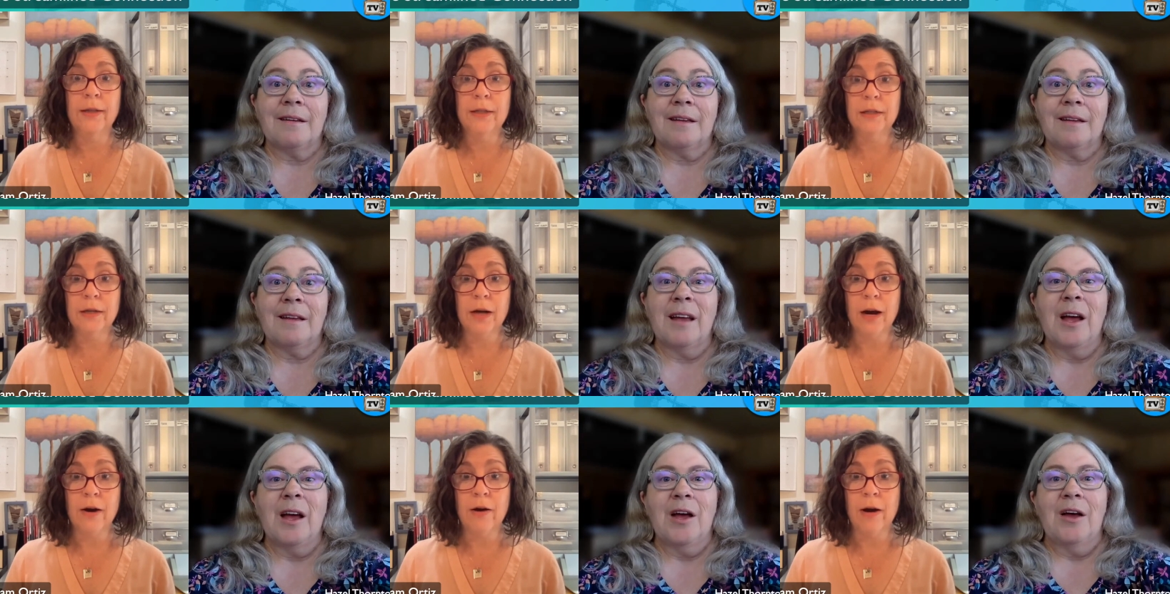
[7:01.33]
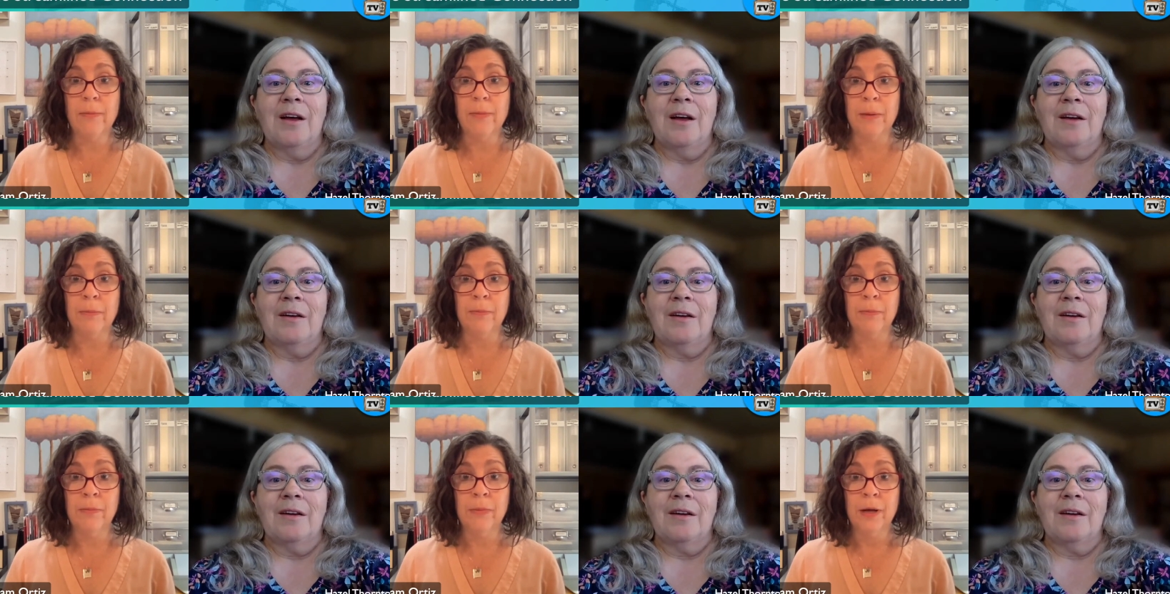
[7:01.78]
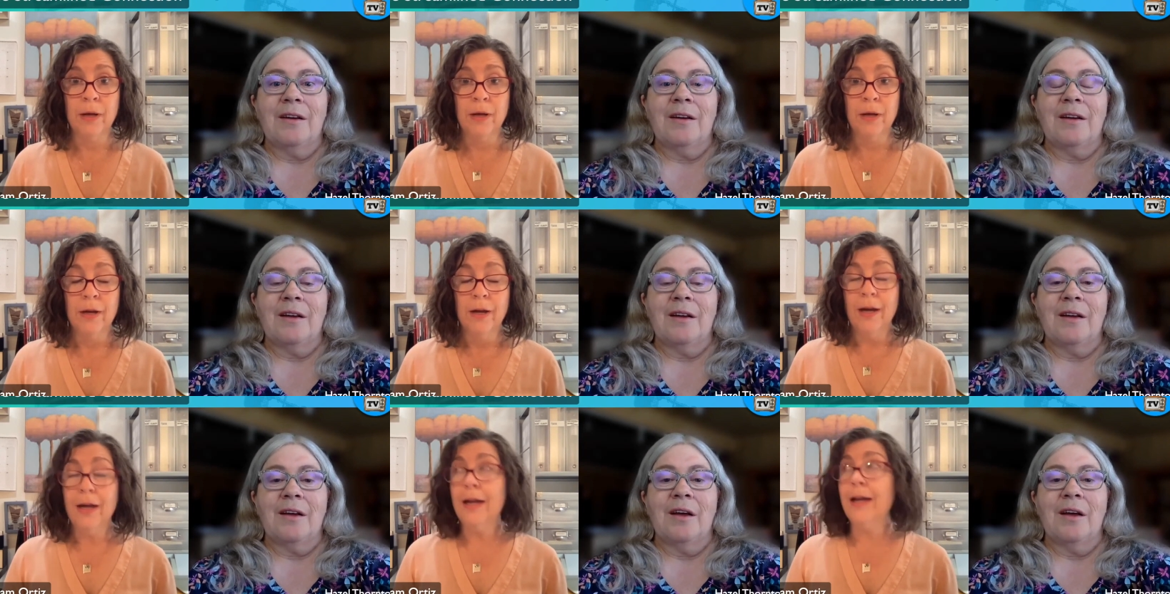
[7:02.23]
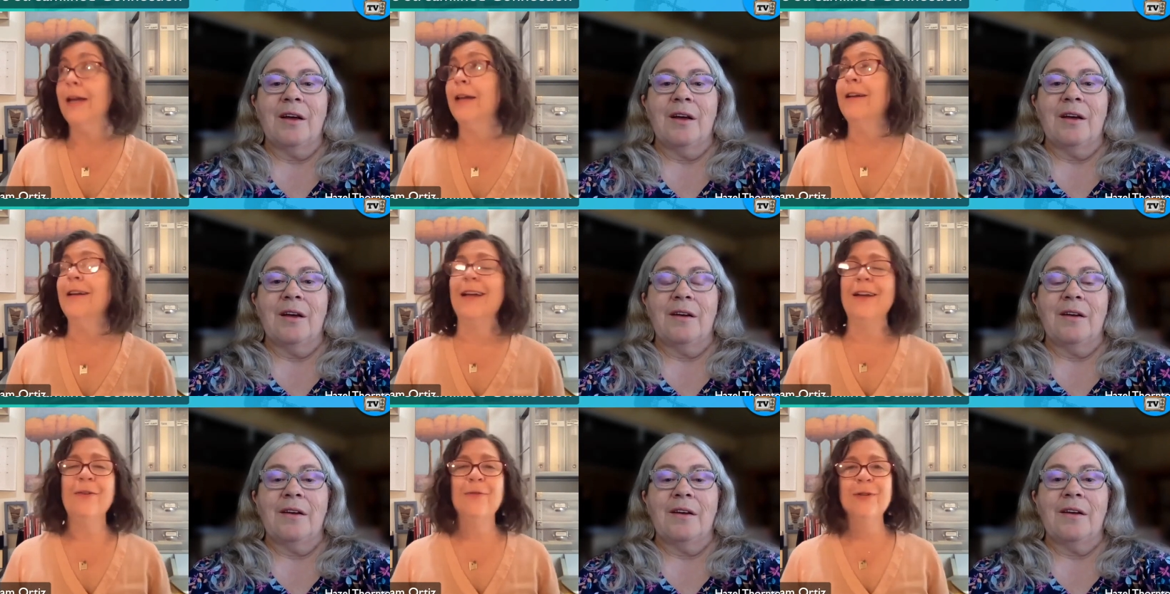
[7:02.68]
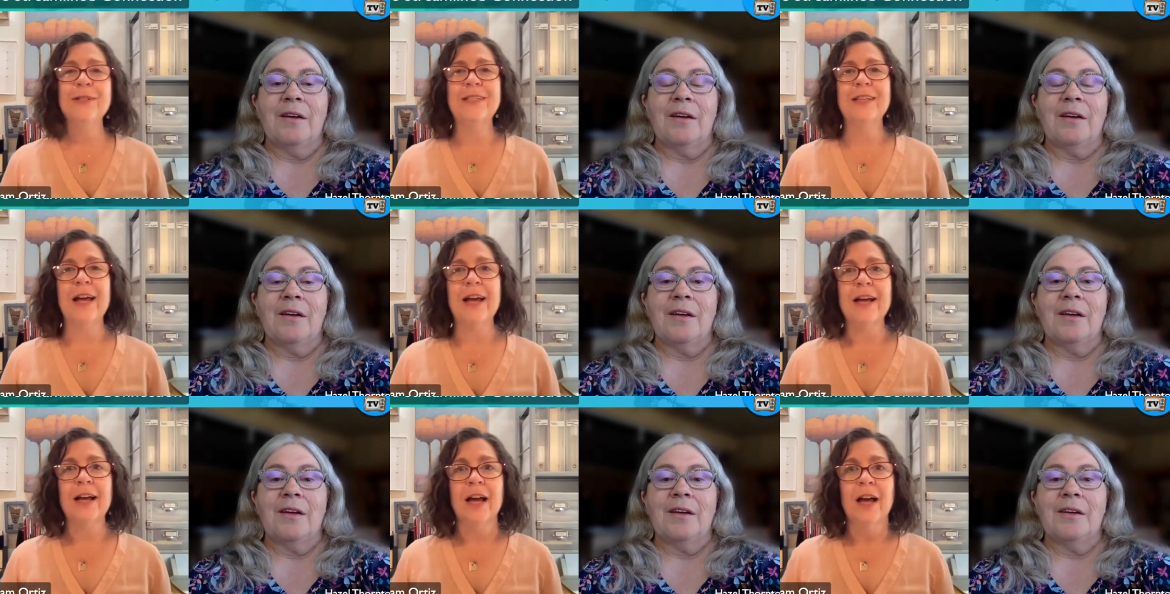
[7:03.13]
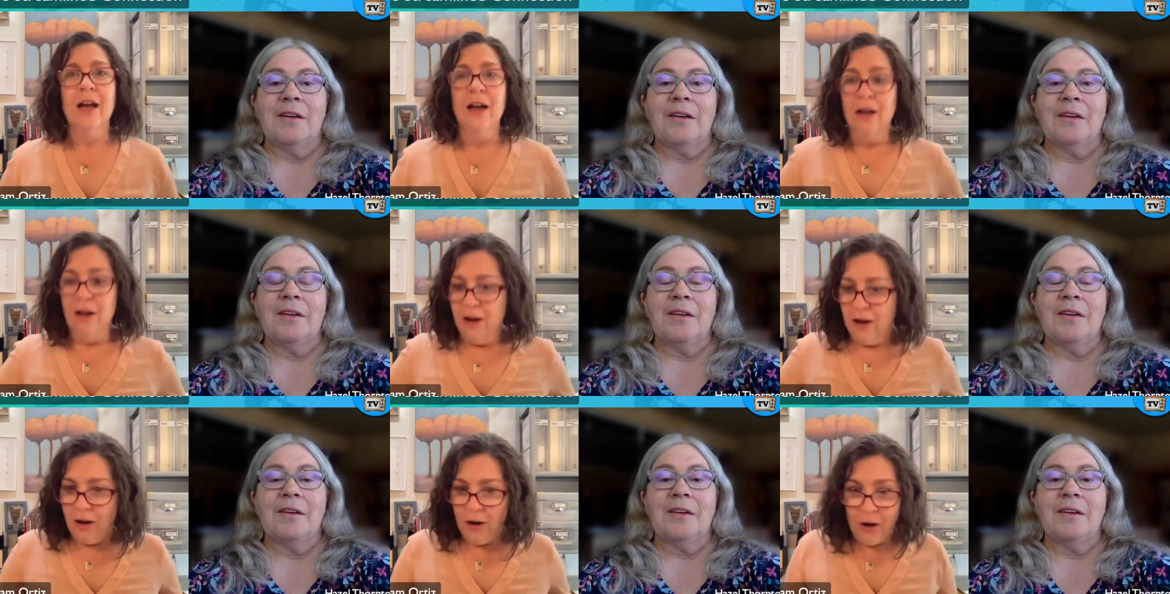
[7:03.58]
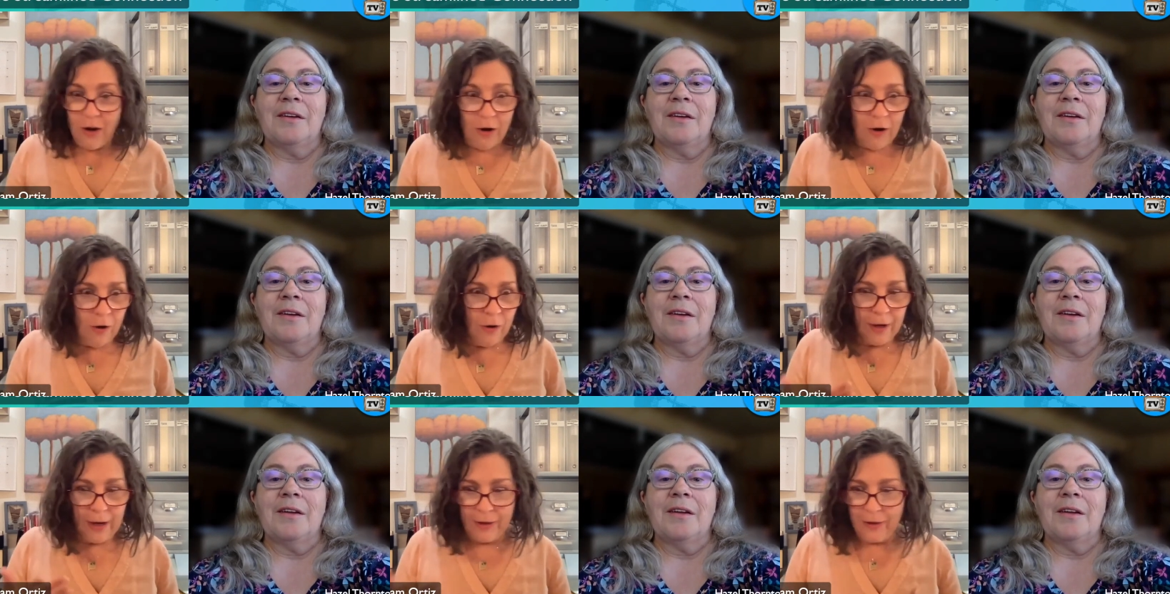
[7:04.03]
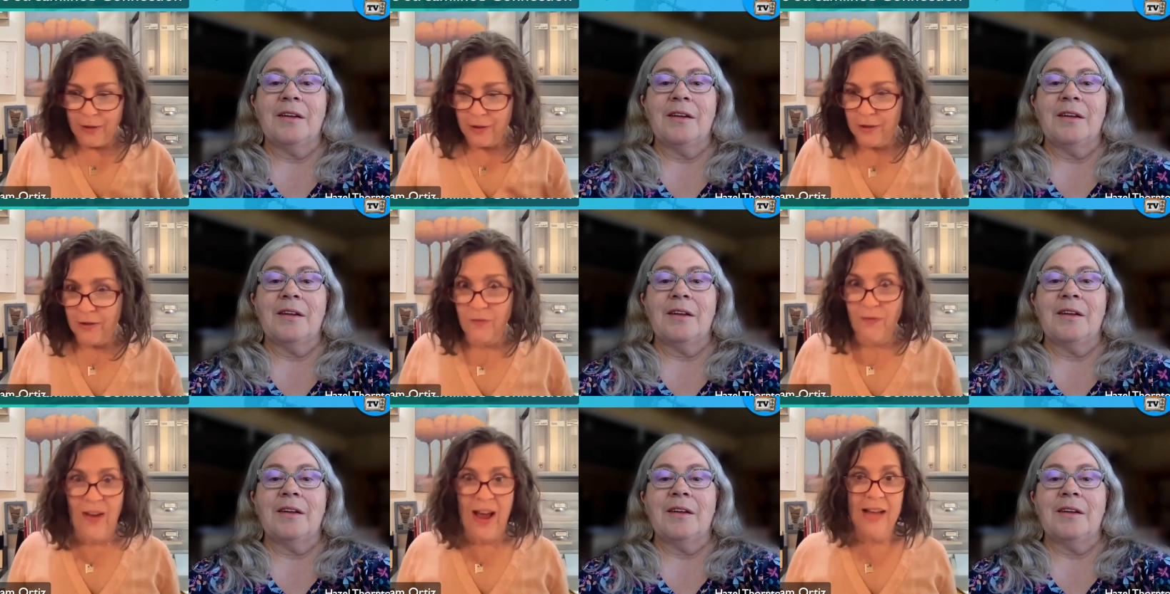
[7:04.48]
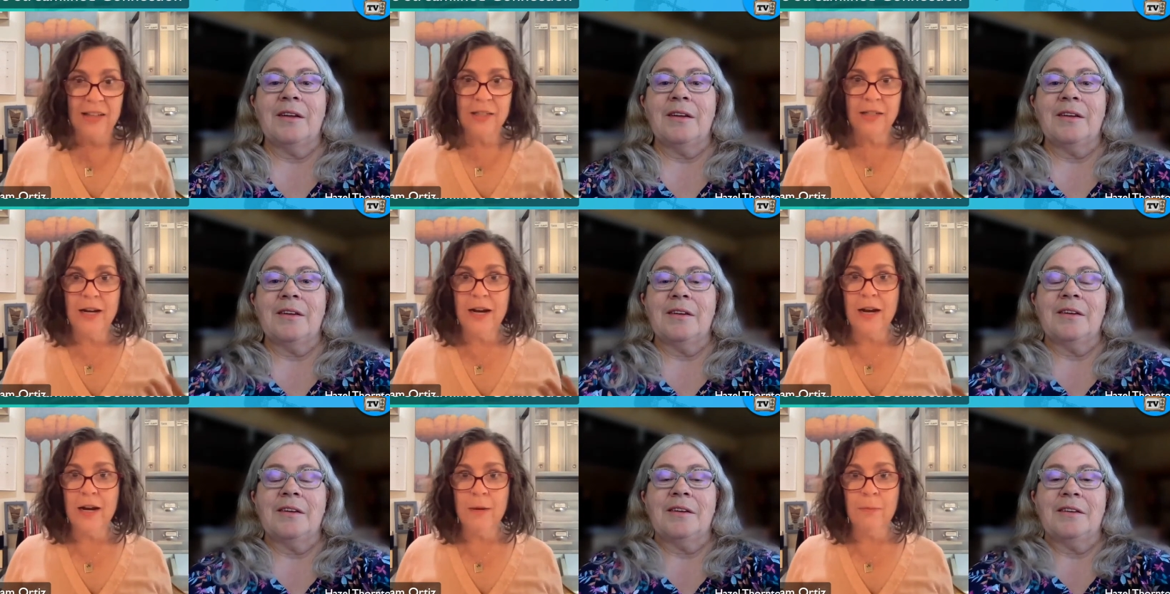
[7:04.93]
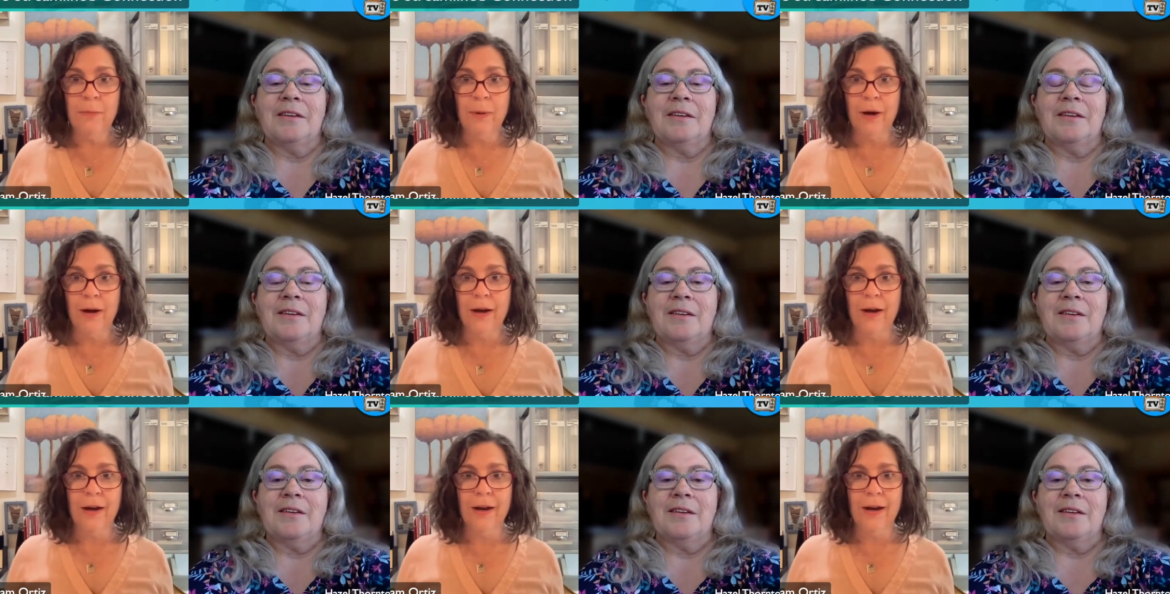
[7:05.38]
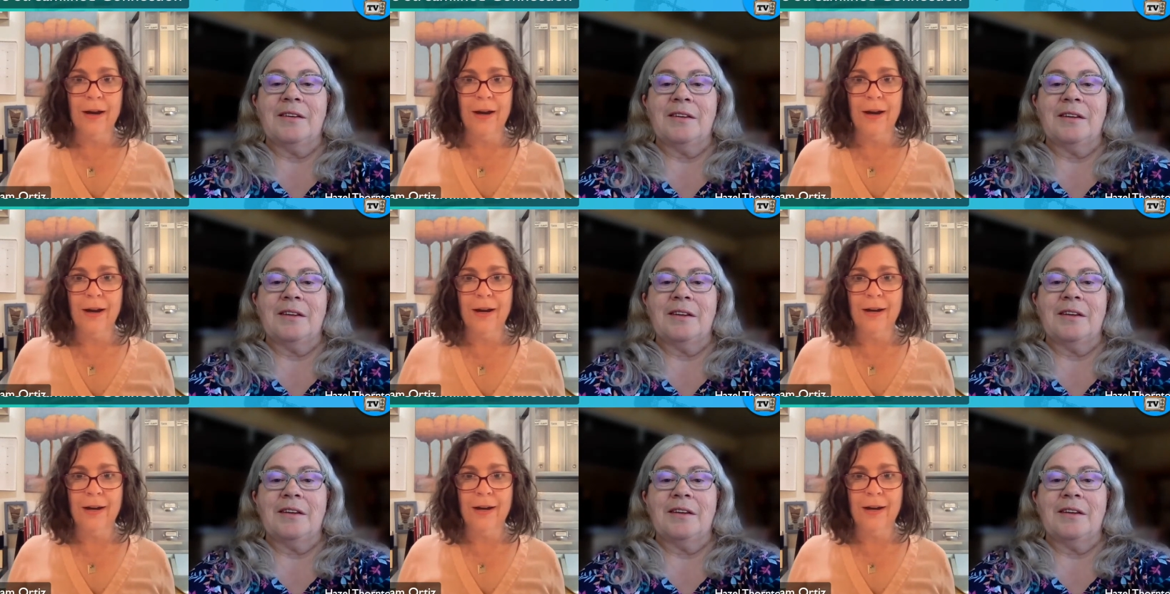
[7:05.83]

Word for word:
Speaker 1: in the entire album. And it was like, okay, this is fascinating, but